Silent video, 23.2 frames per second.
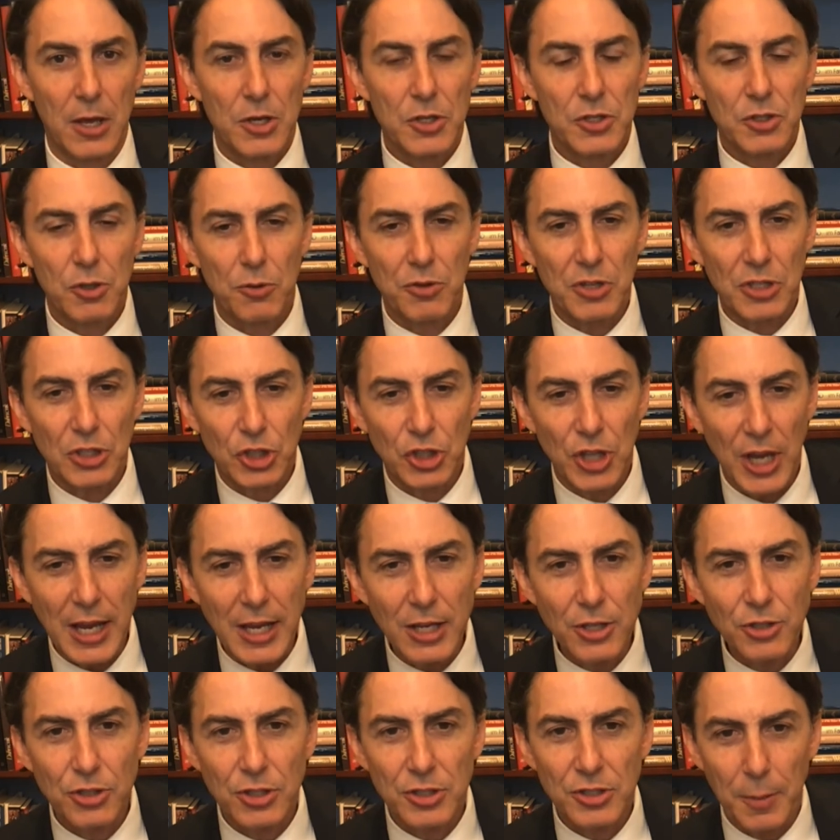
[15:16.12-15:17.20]
So the
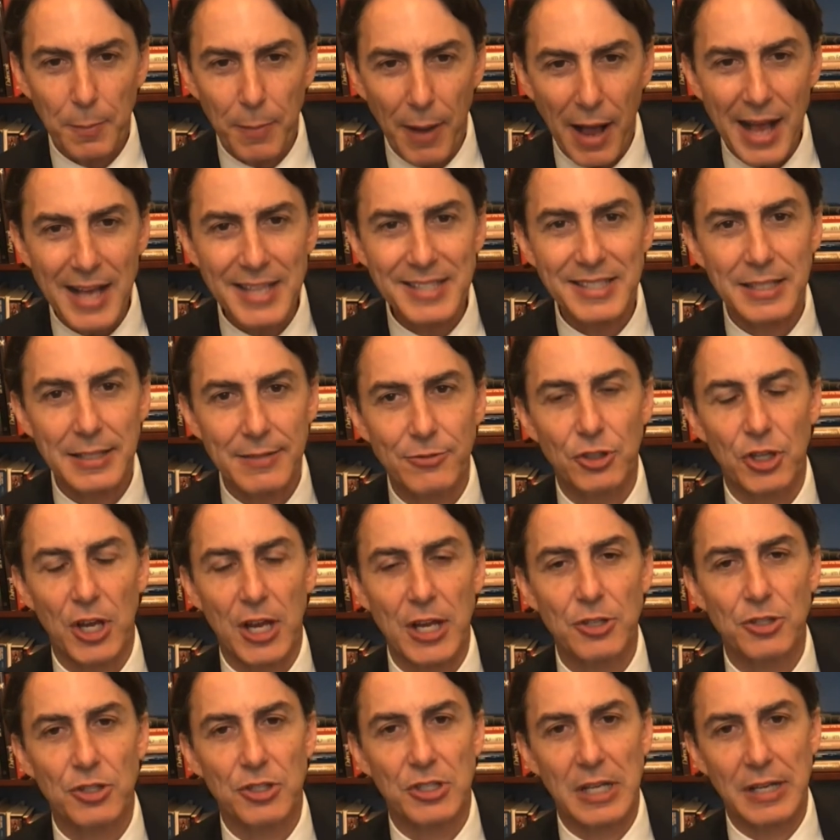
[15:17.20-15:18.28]
changes, the positive
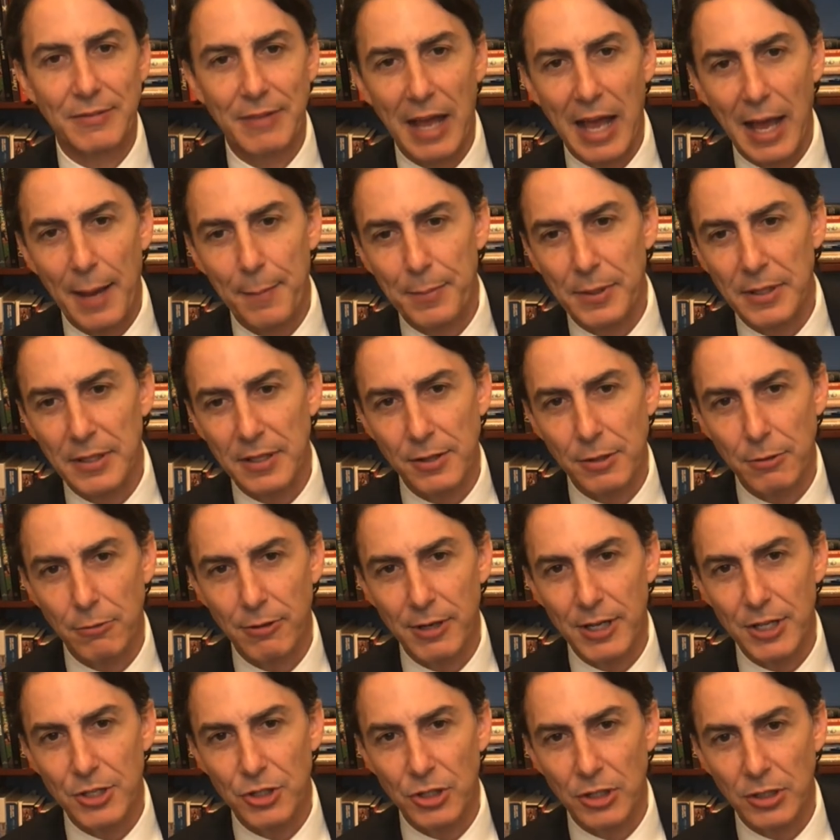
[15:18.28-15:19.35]
changes that have happened in the
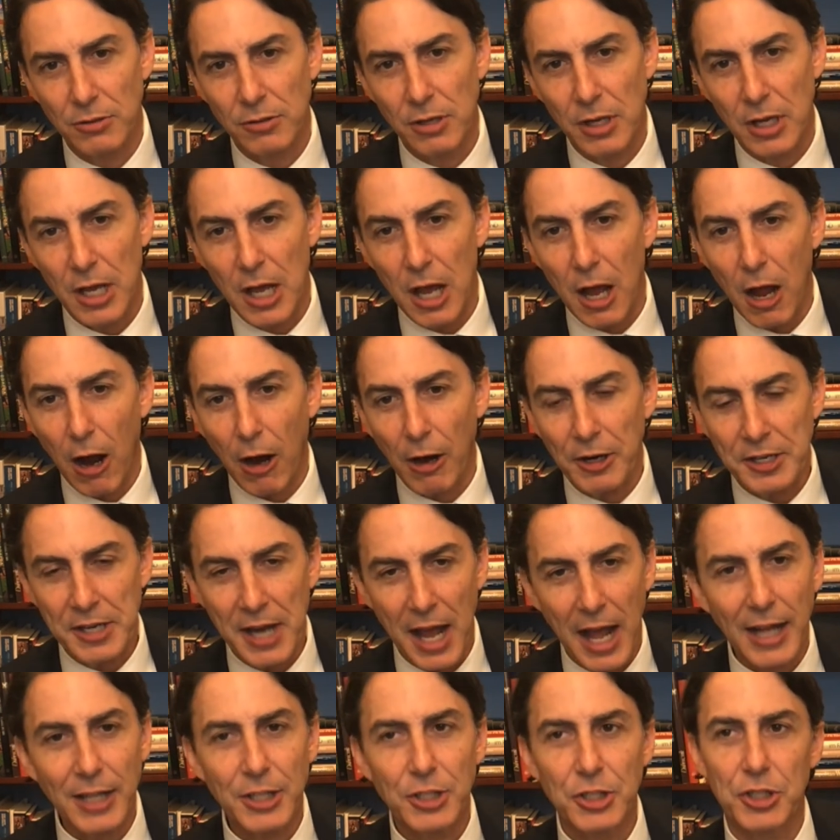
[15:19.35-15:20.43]
region are
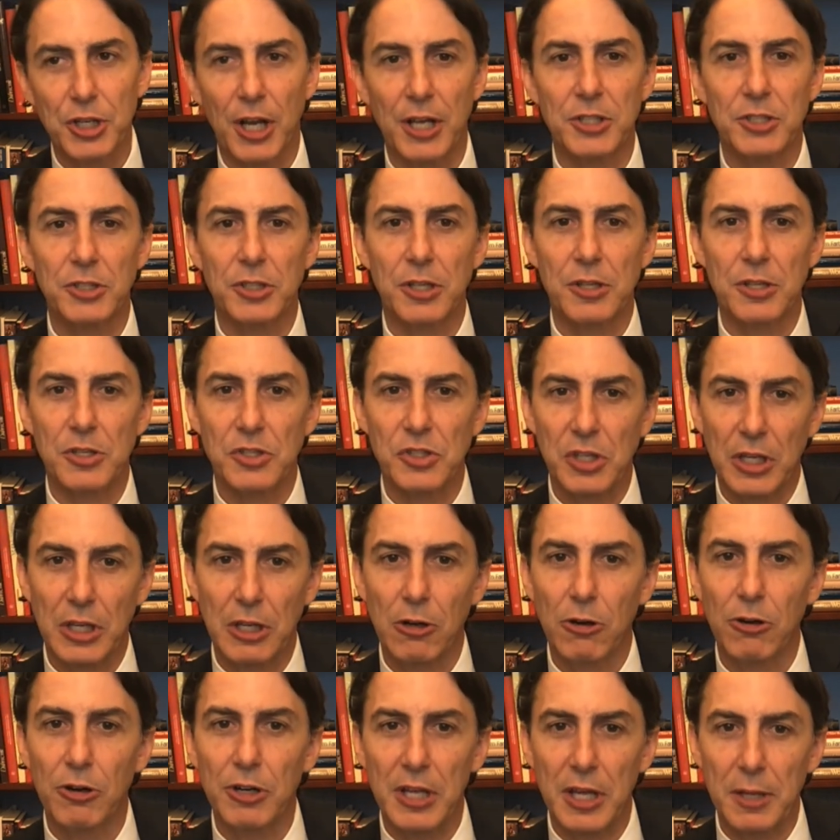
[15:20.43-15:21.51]
not just in the
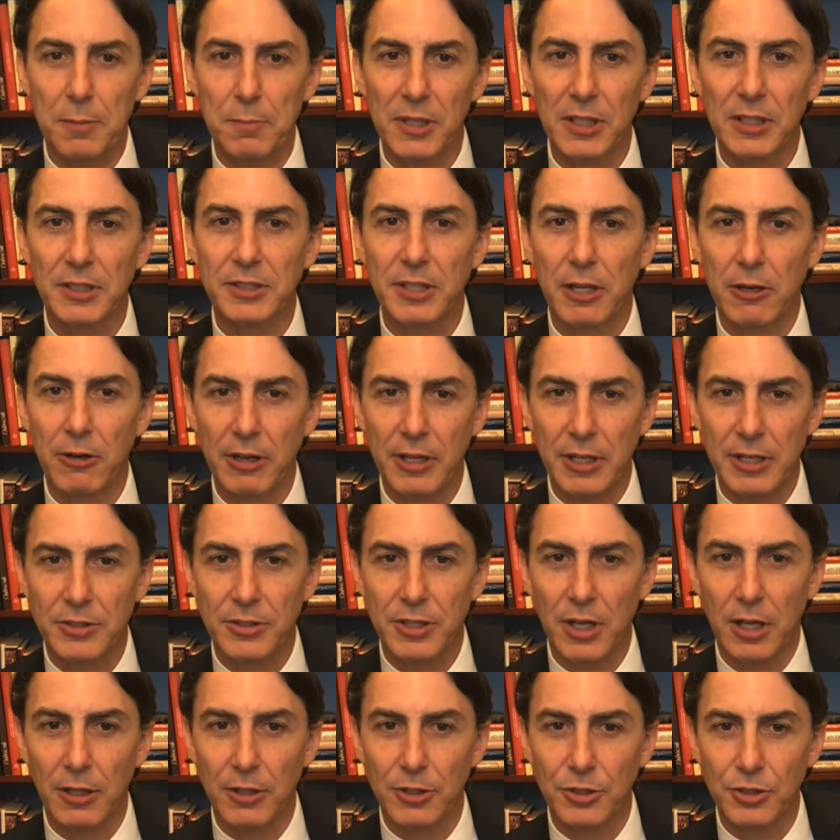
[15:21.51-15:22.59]
security and military and
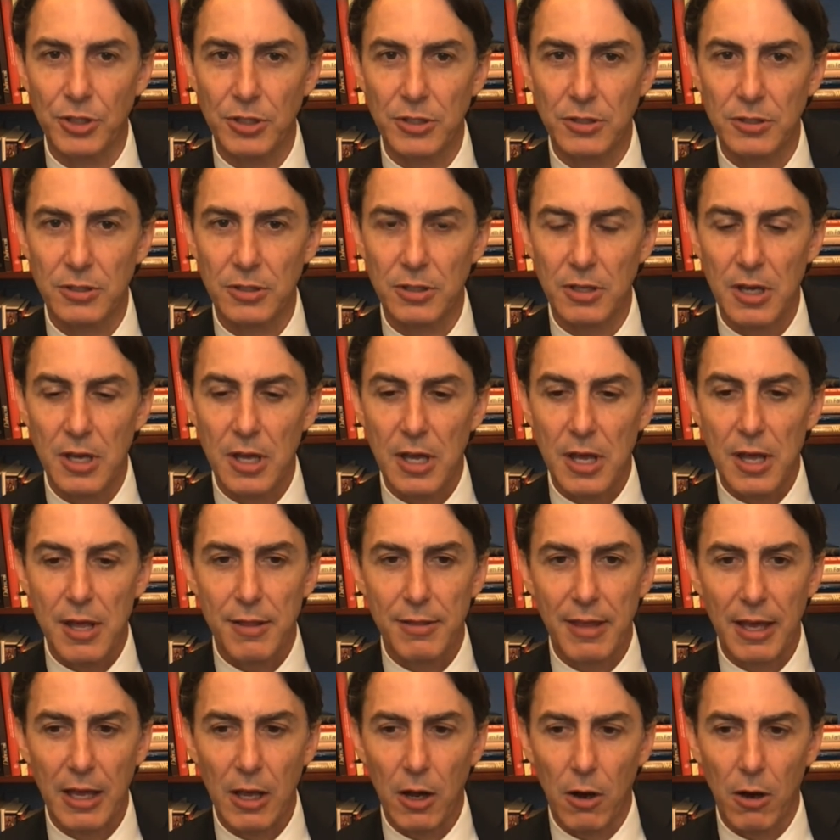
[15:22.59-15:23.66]
intelligence.
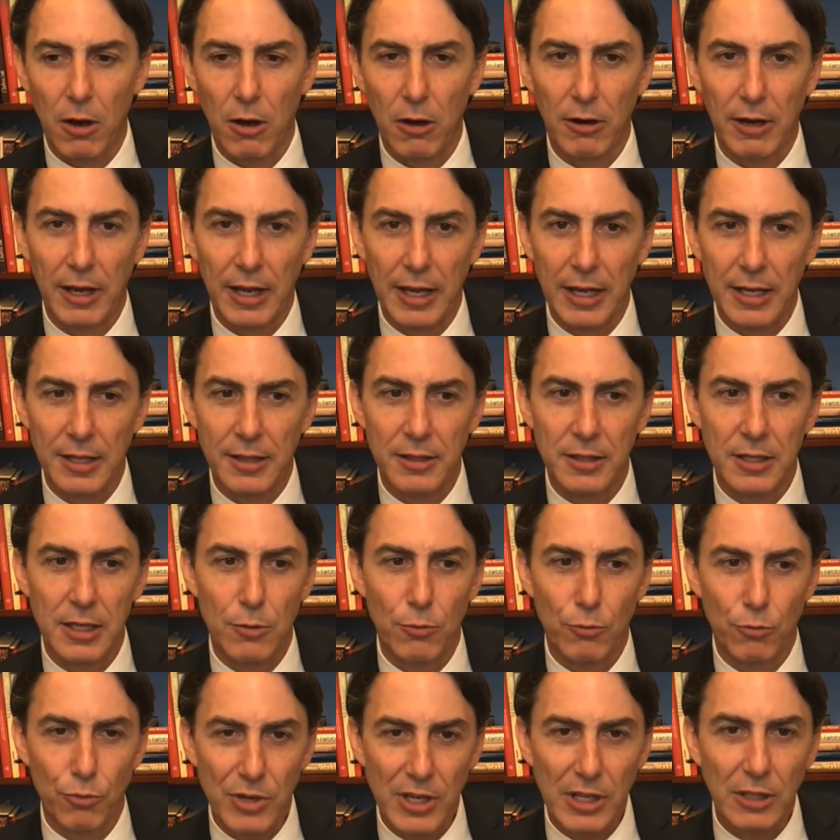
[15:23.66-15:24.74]
They are in the
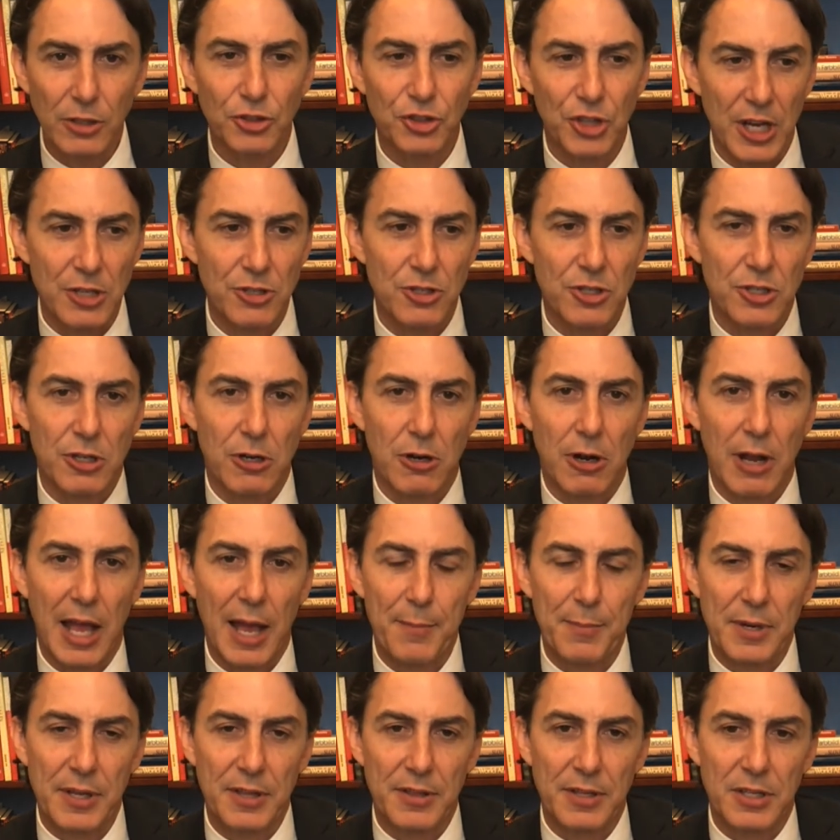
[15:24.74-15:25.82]
real changes that are
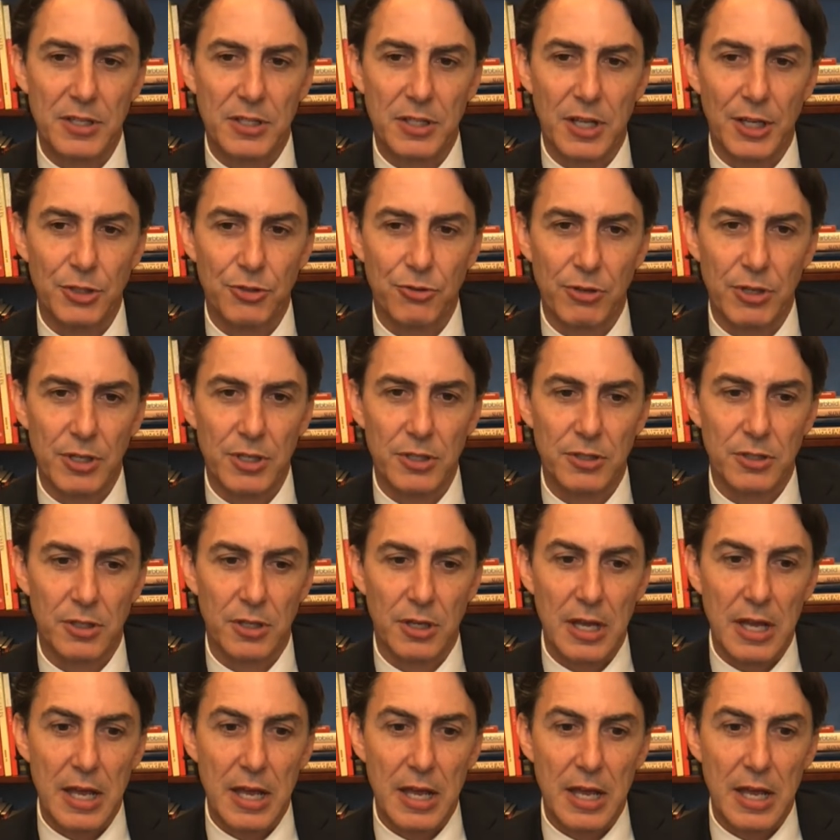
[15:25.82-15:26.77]
happening in these countries